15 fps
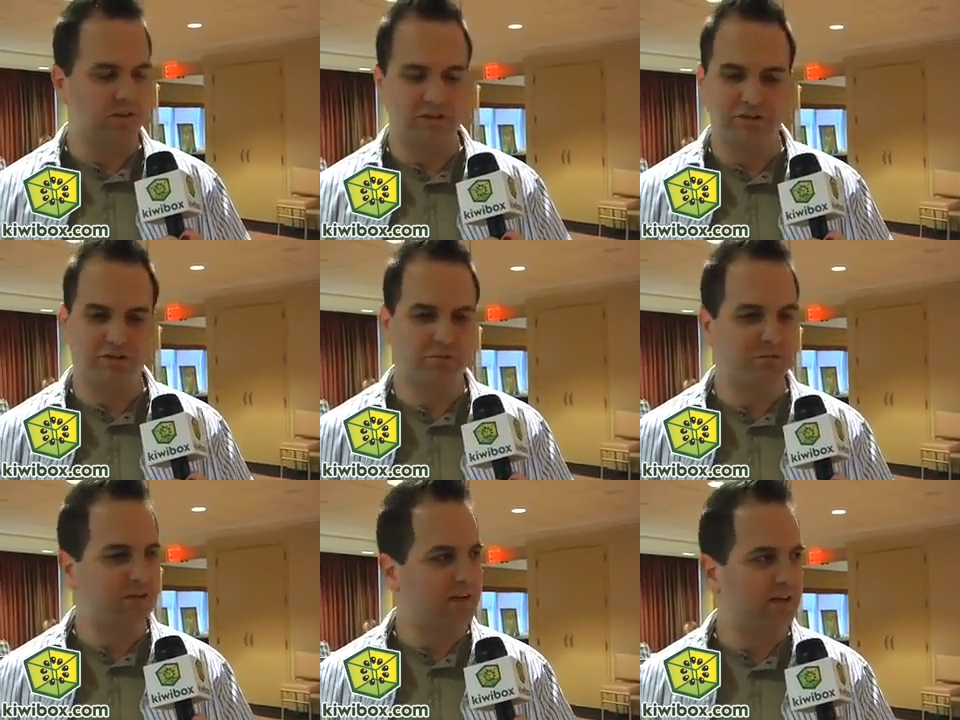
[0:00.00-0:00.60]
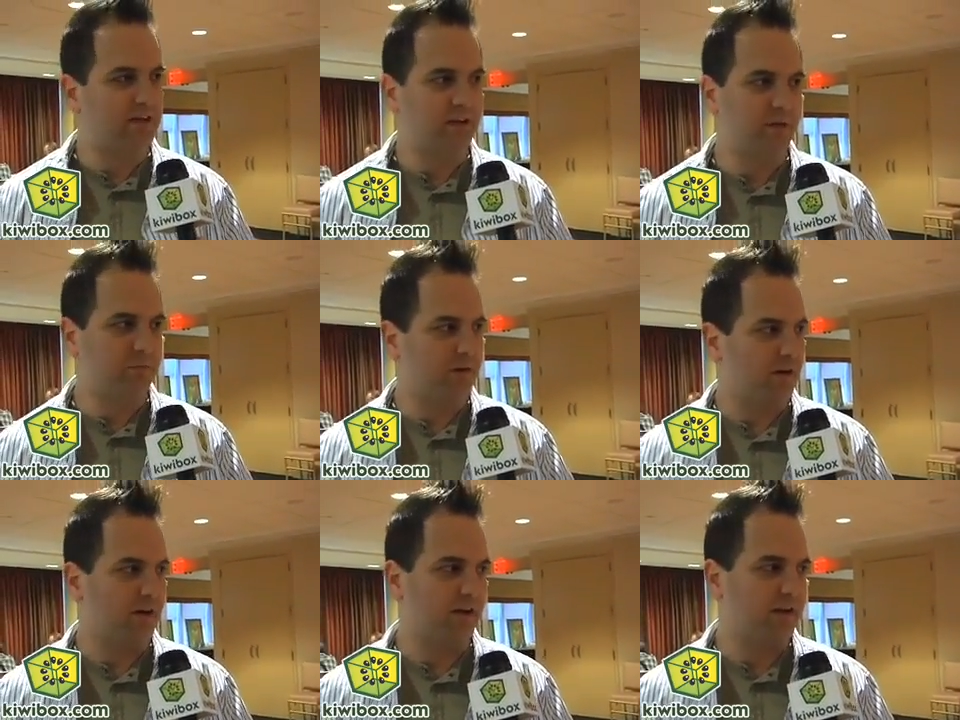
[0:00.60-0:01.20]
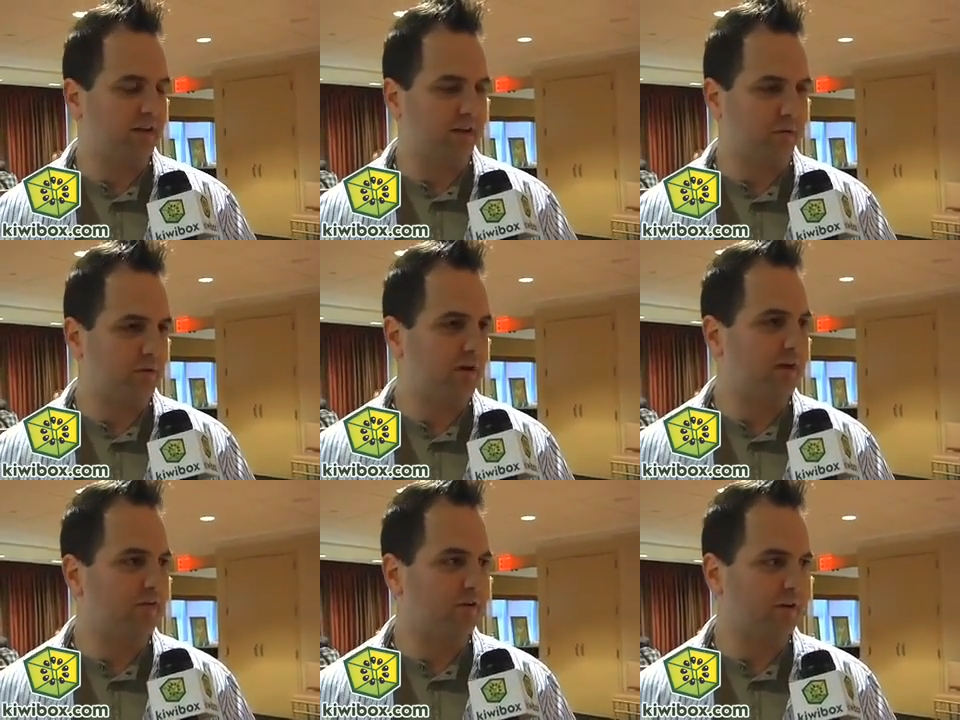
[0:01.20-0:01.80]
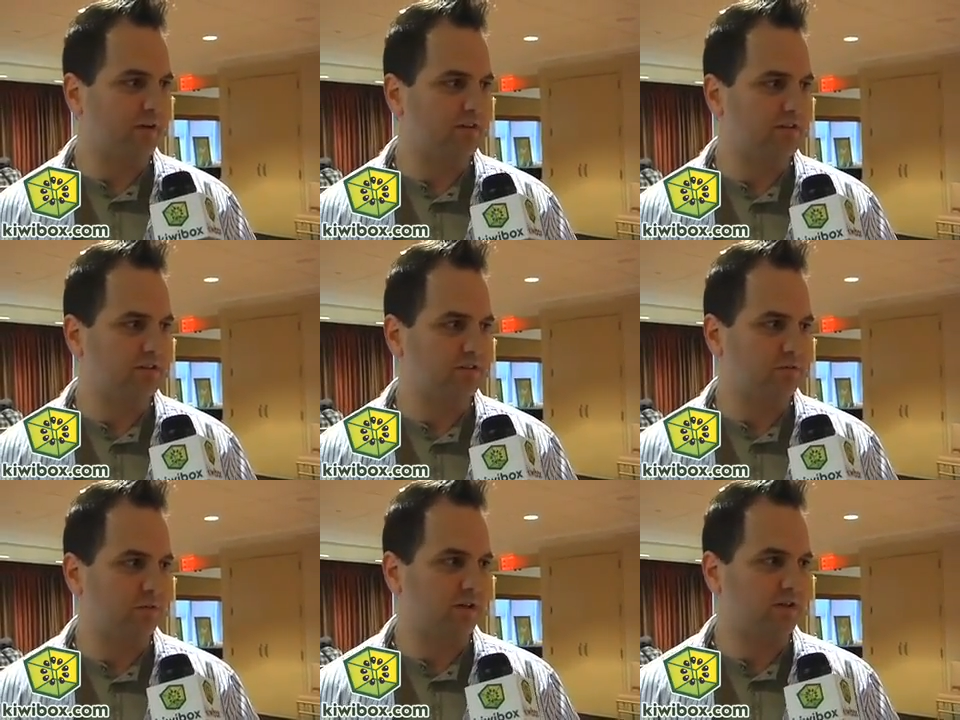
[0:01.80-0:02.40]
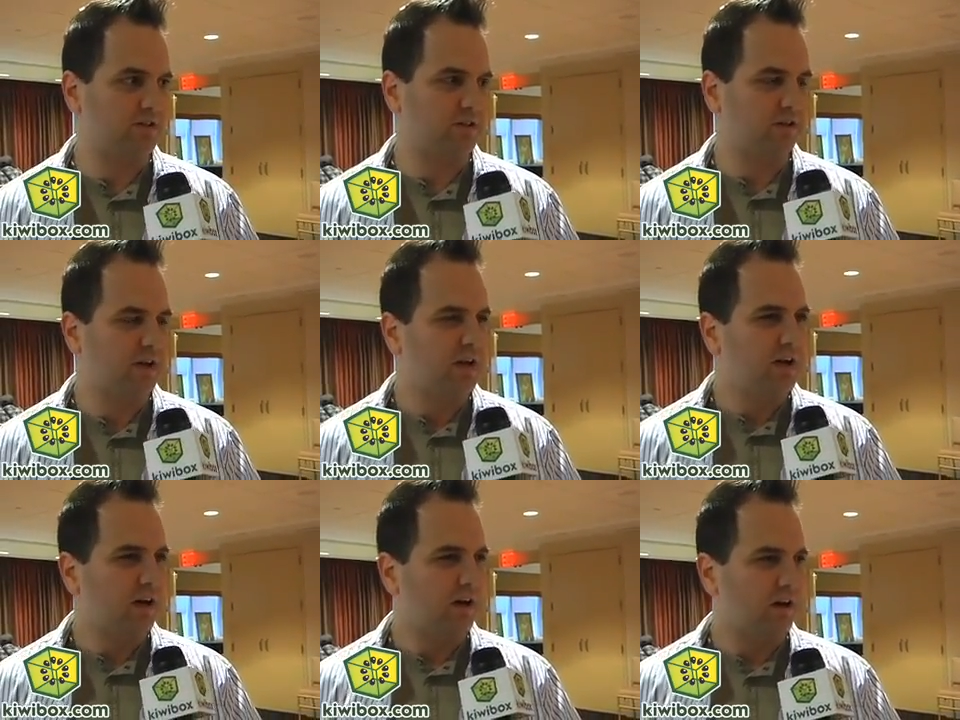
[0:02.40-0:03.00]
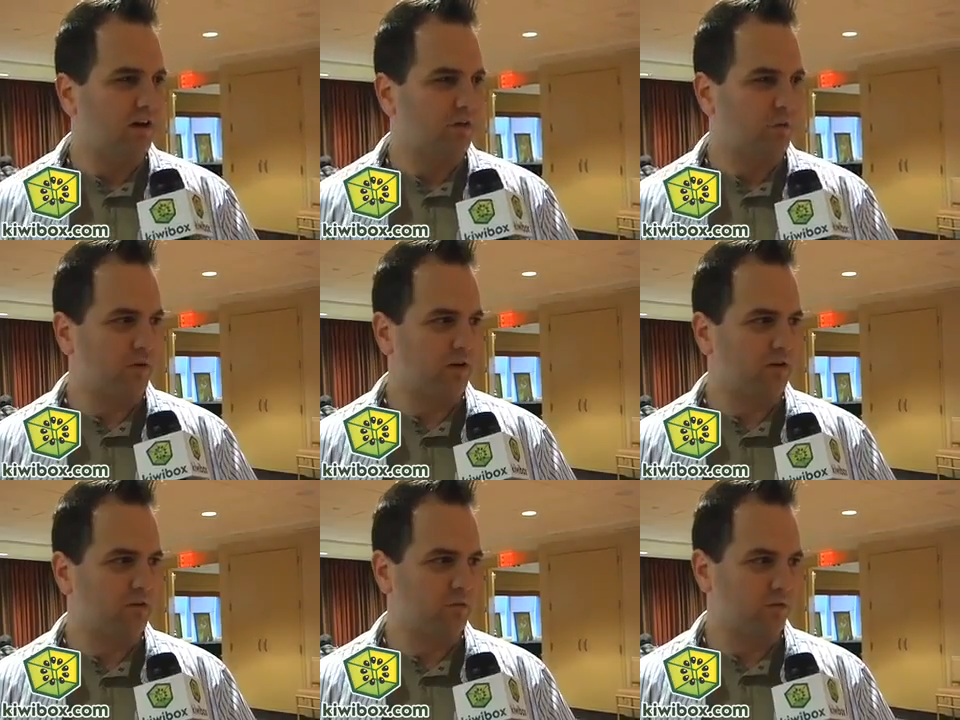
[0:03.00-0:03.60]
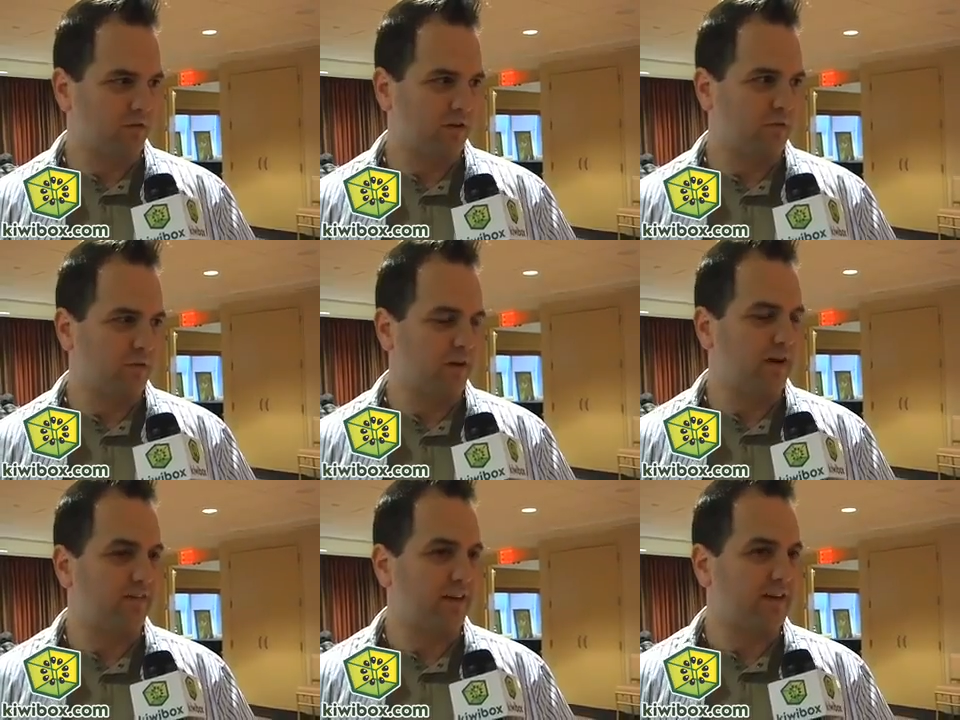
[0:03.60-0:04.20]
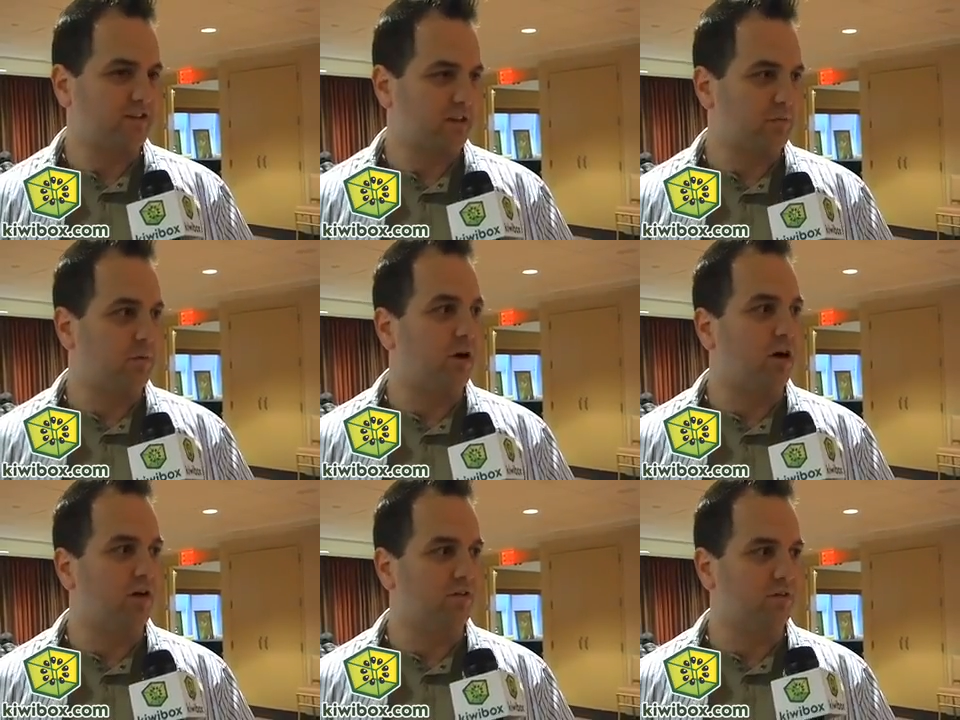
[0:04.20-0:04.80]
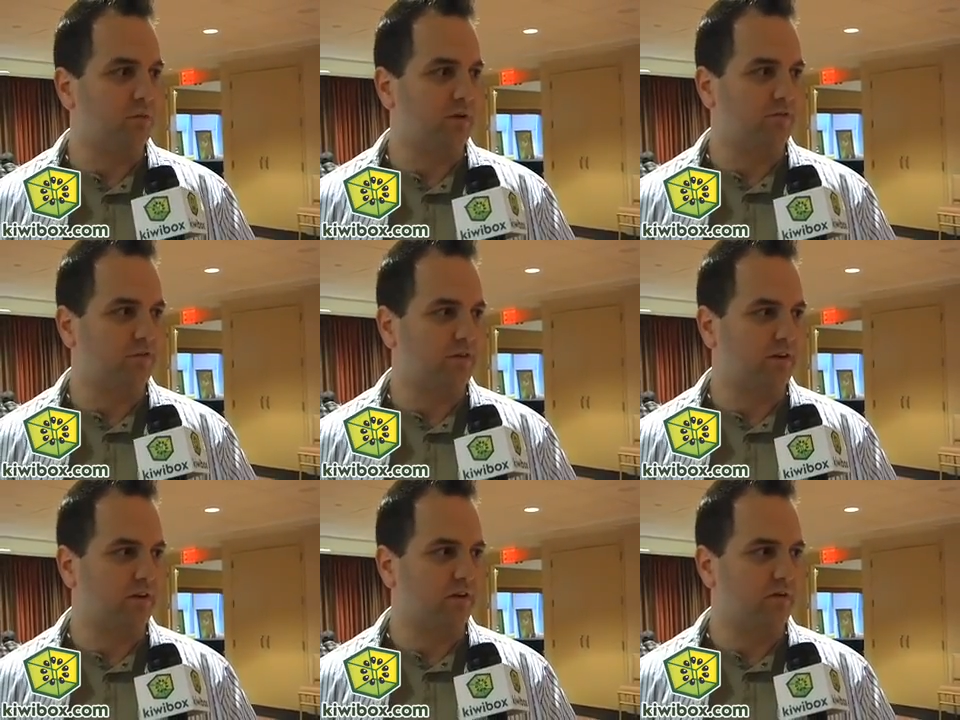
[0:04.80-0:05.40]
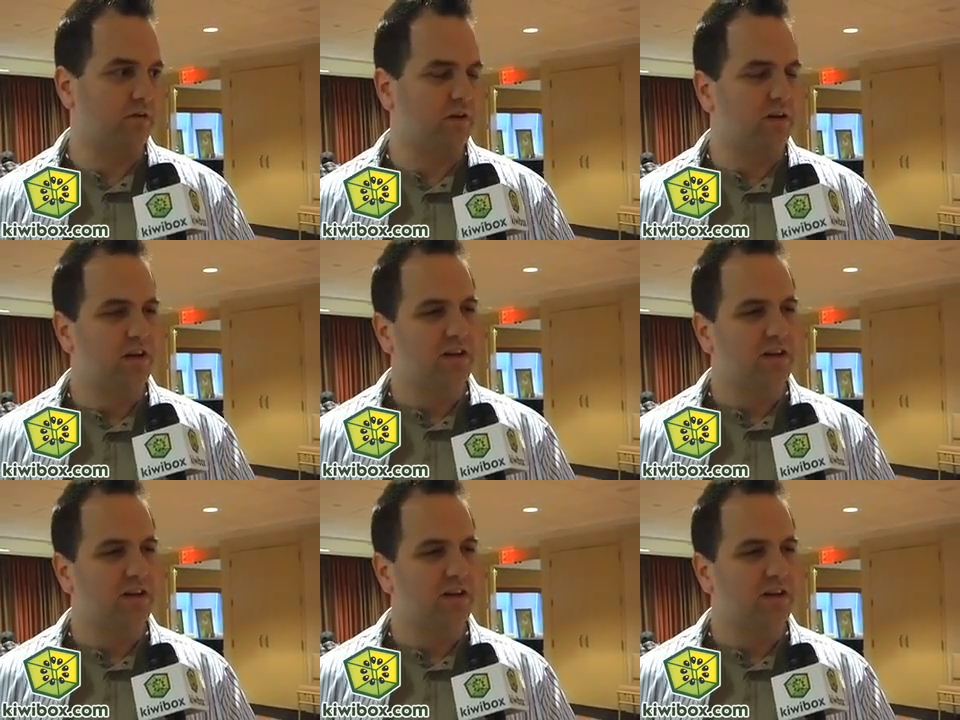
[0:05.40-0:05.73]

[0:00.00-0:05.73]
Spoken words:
They'd just be in and playing, and they would never hit a situation where they would have to actually pause and wait for download.